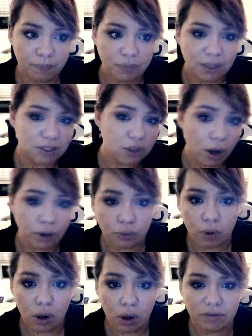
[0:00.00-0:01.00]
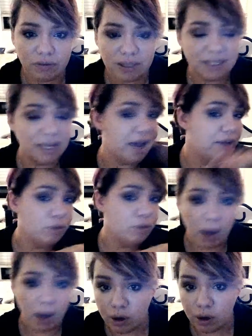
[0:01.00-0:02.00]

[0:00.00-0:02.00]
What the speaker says: that's gone through all of this, that everybody